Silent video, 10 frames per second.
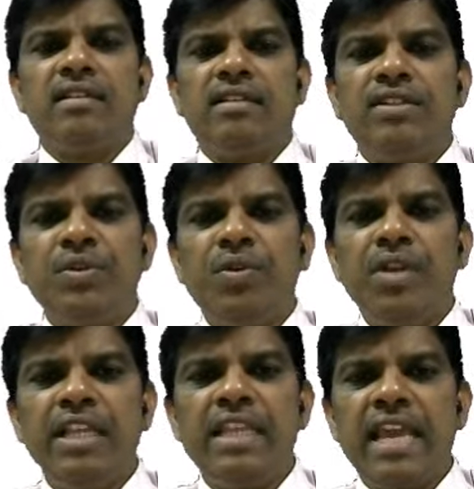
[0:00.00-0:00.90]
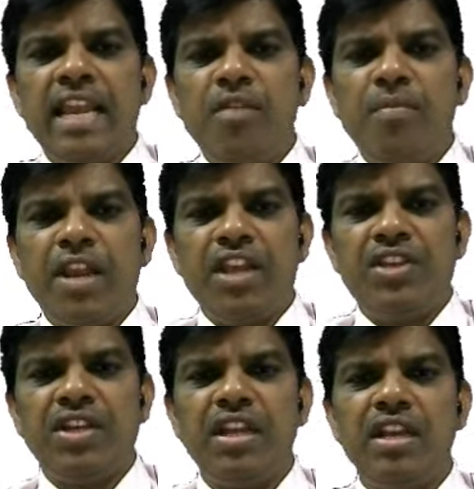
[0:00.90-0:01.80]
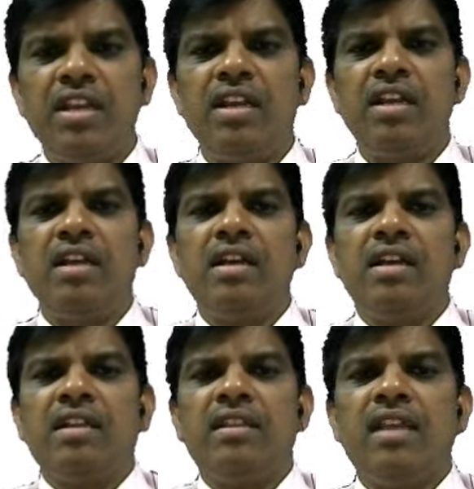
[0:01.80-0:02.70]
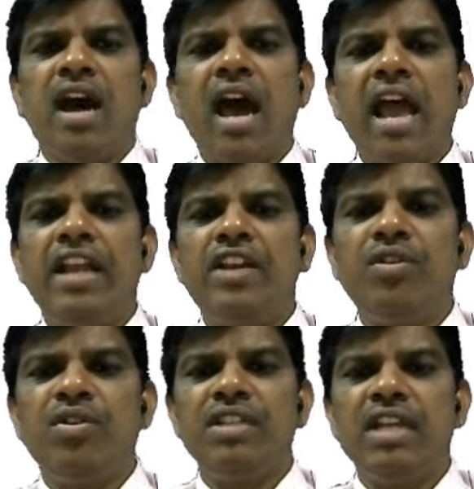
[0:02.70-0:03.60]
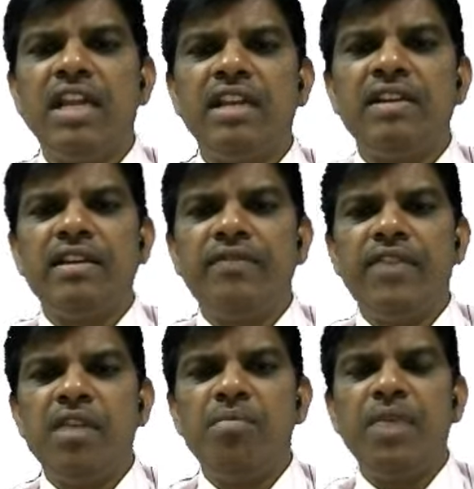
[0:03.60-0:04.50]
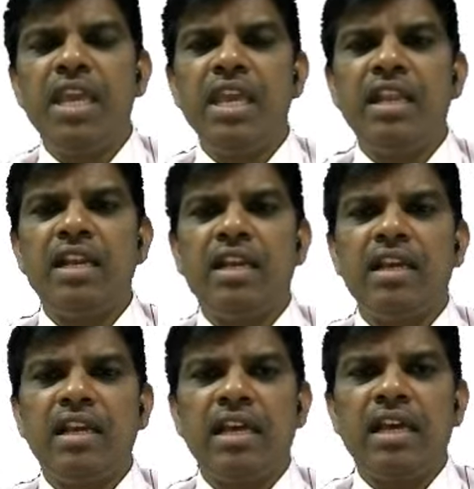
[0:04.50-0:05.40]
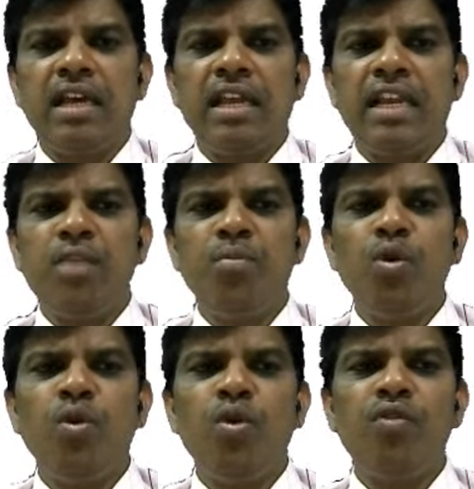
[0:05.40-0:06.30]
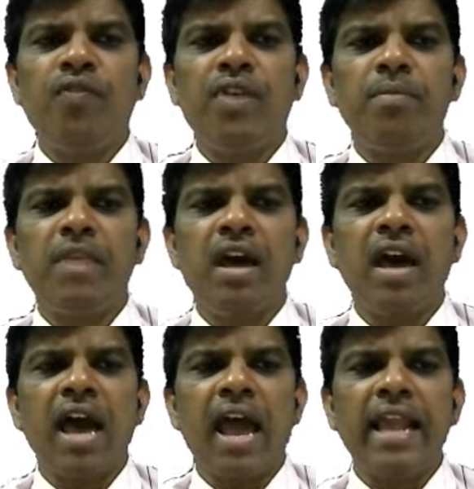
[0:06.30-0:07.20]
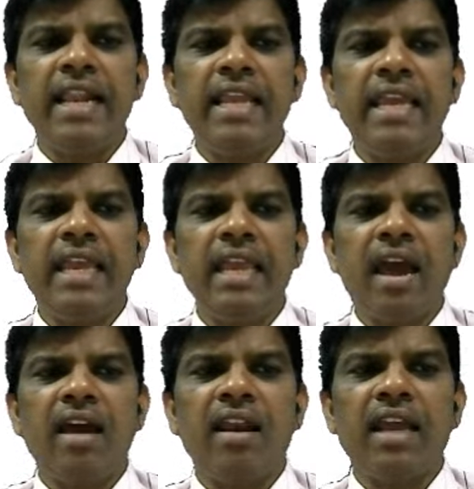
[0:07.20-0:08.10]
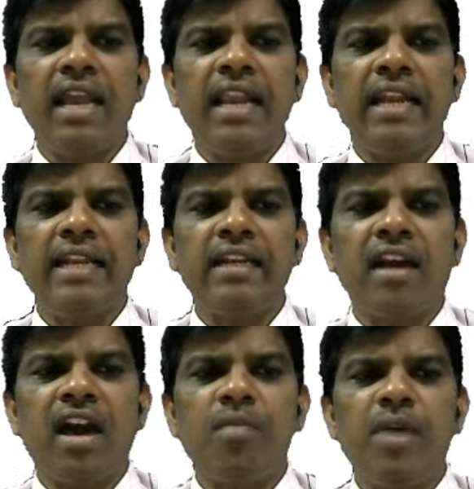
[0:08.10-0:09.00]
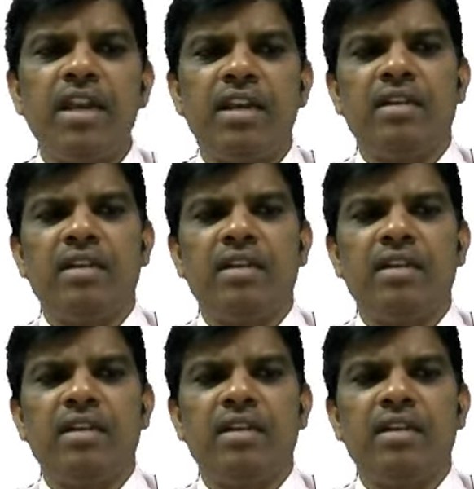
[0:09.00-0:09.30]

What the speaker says: during the elimination, the hydrogen will be removed from the highly alkylated carbon.